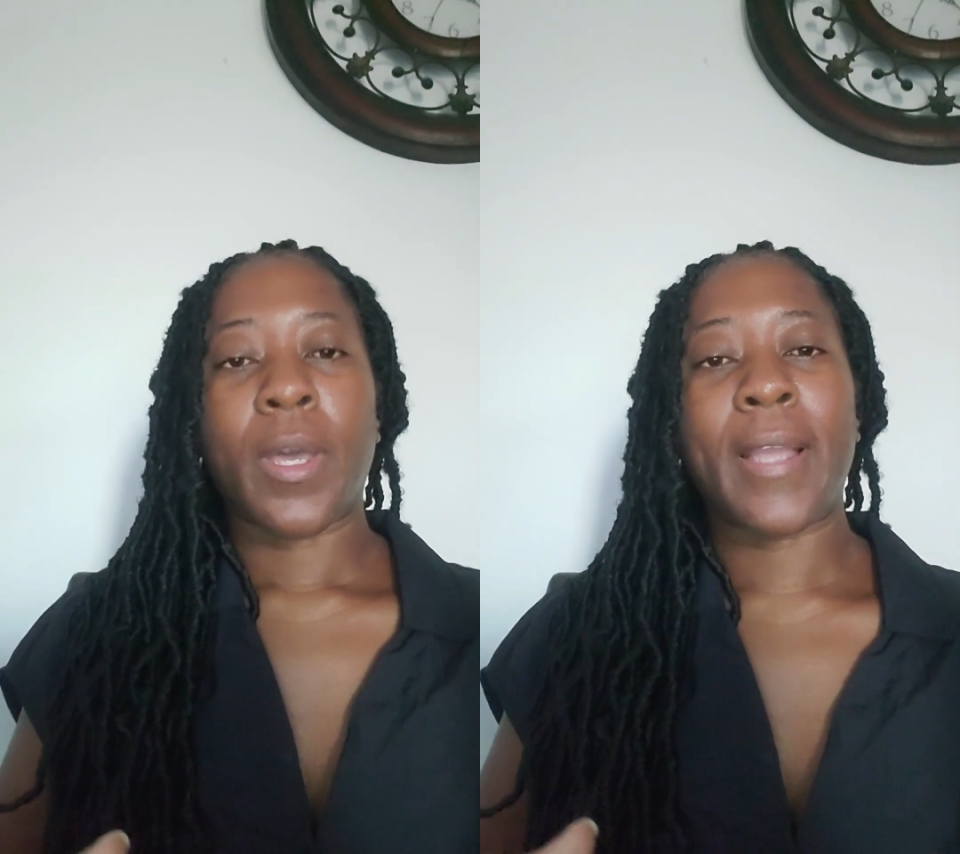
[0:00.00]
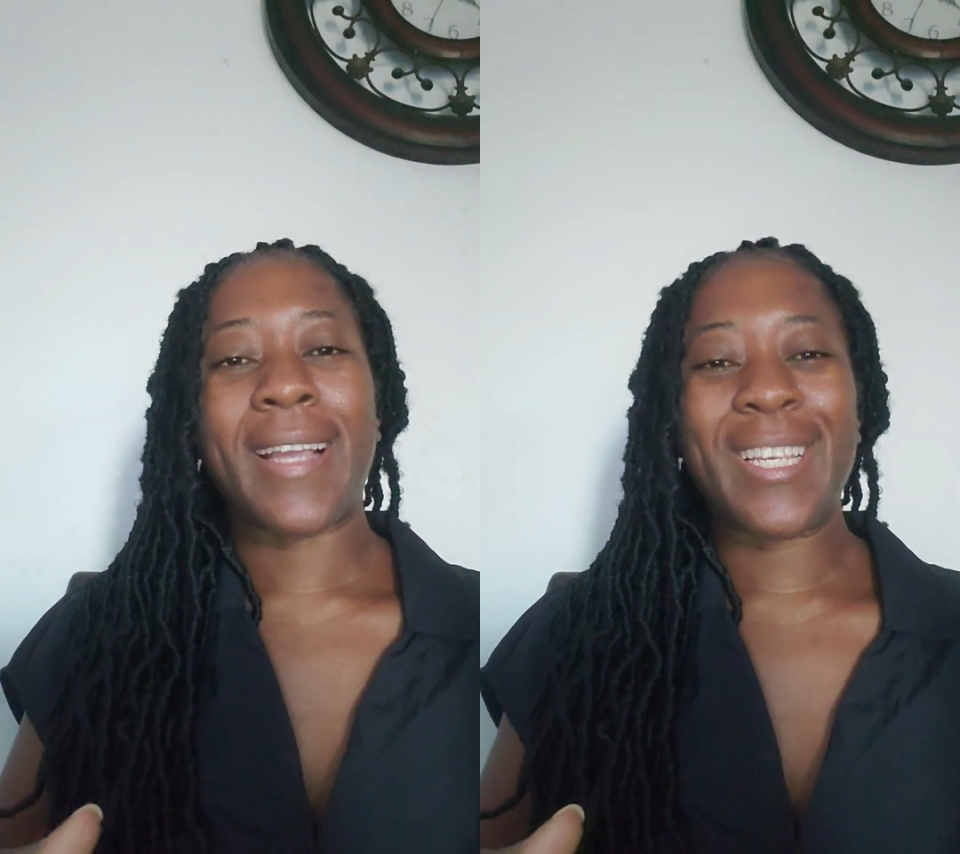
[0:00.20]

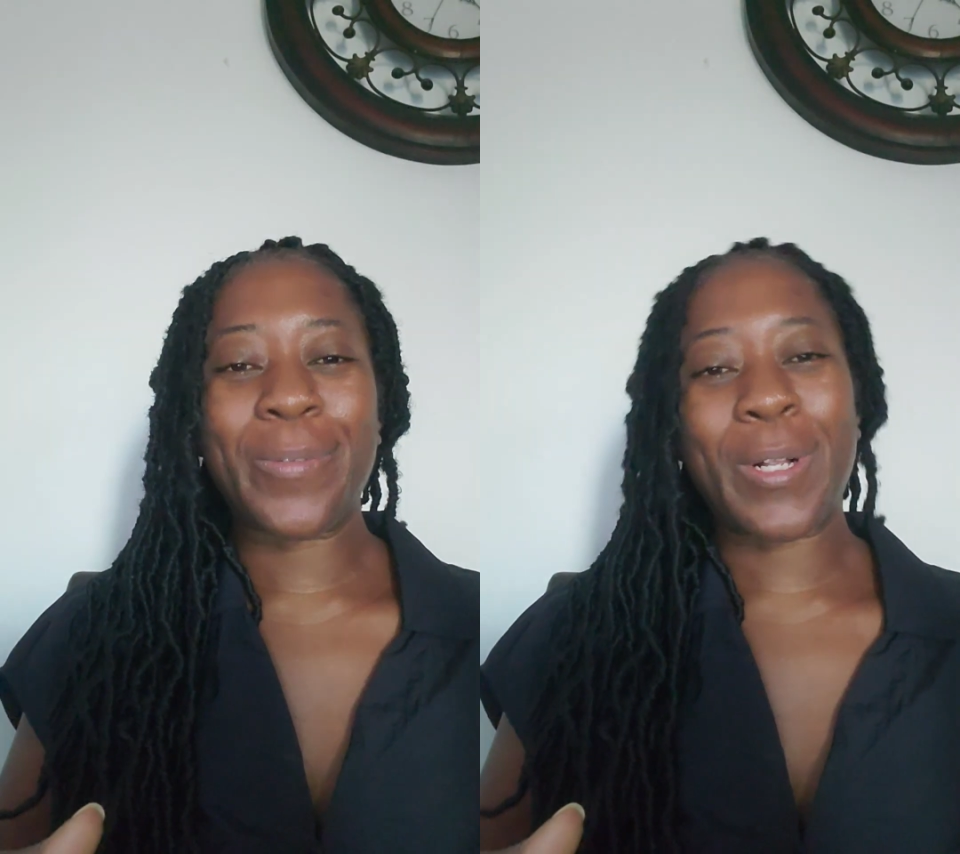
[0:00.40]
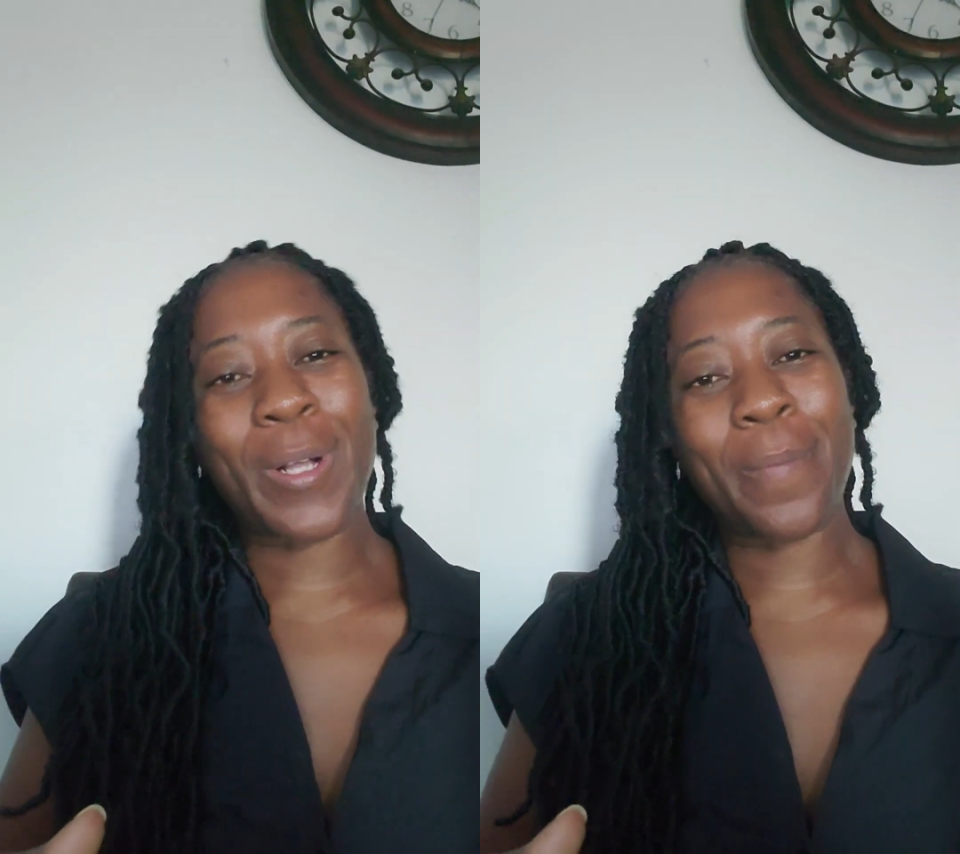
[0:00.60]
Hi
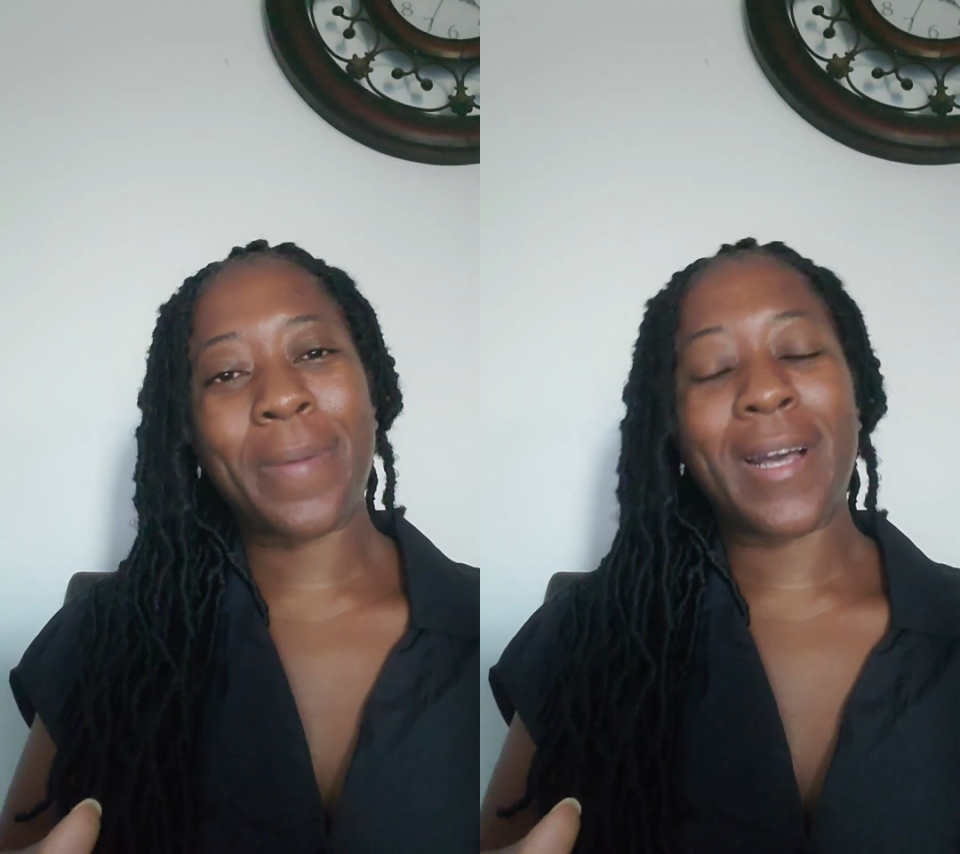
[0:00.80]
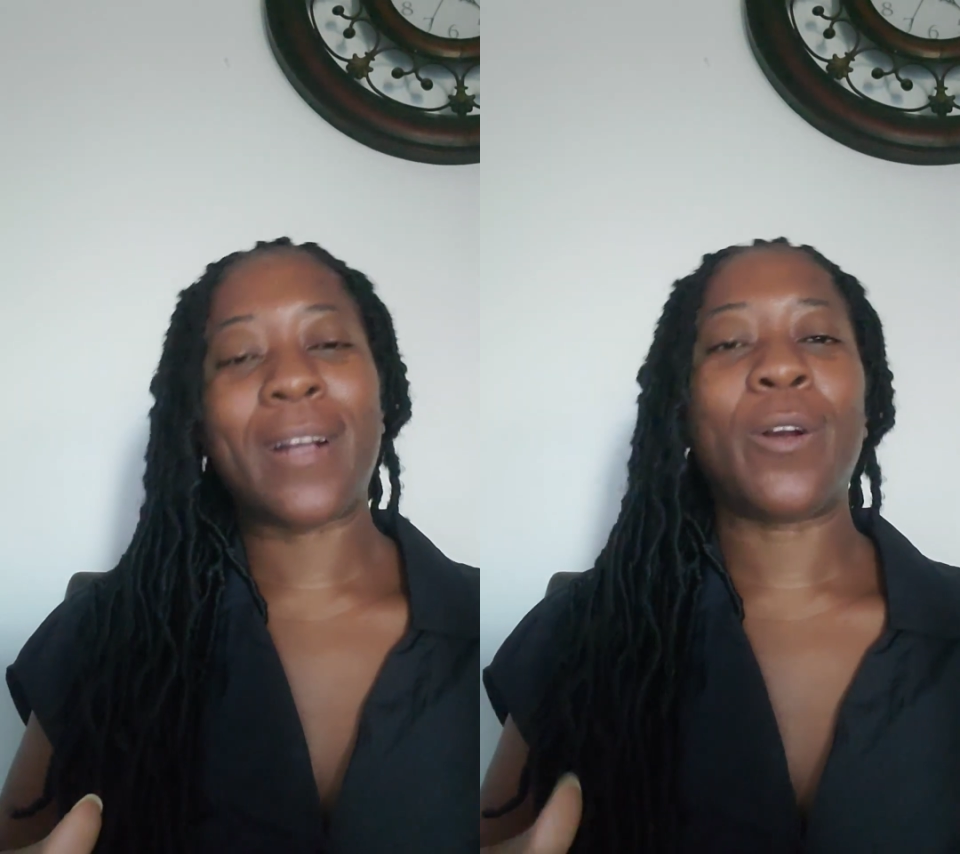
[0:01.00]
guys, welcome
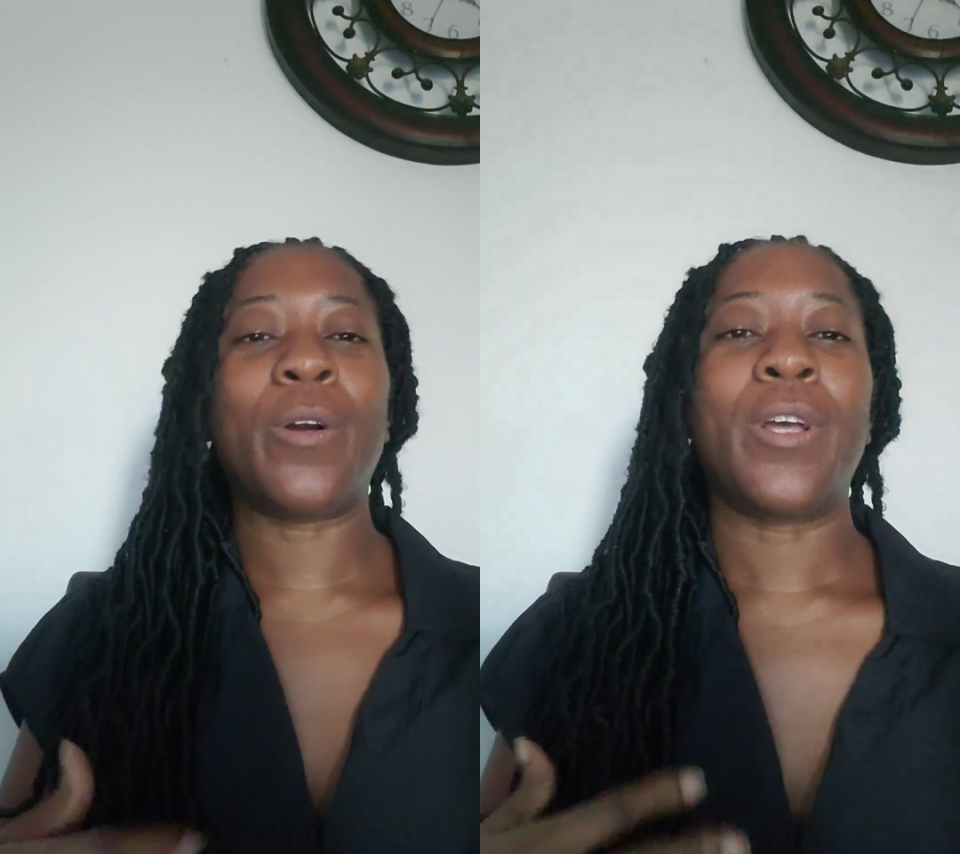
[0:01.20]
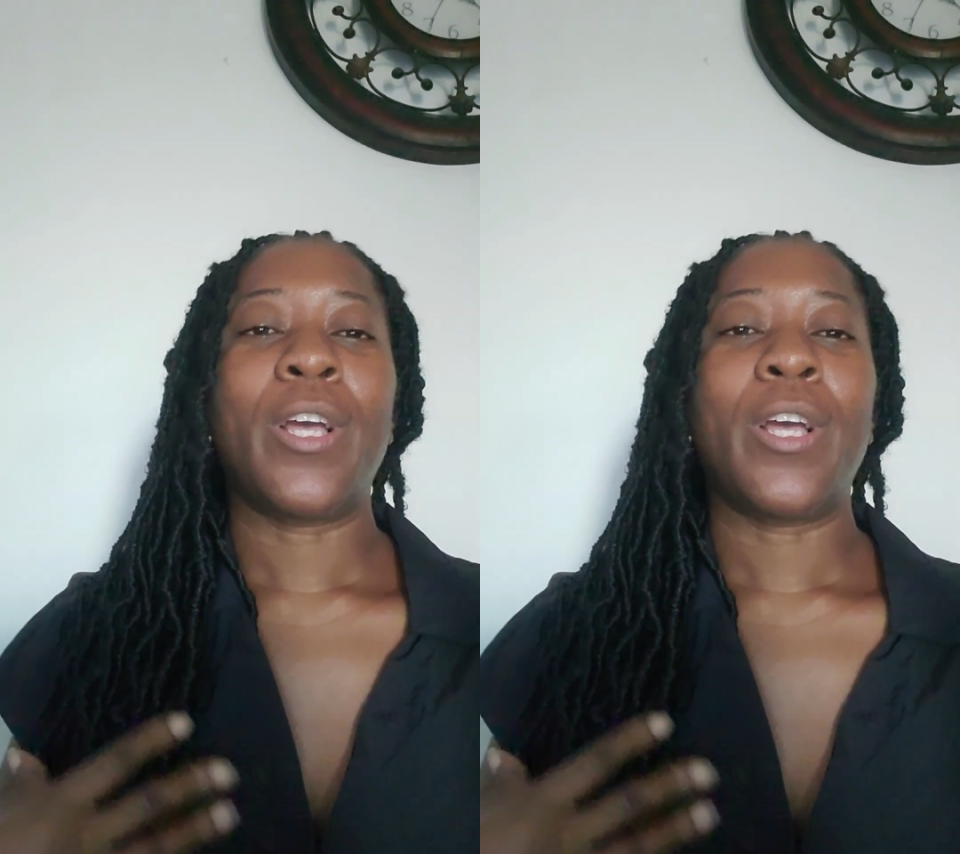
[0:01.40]
back.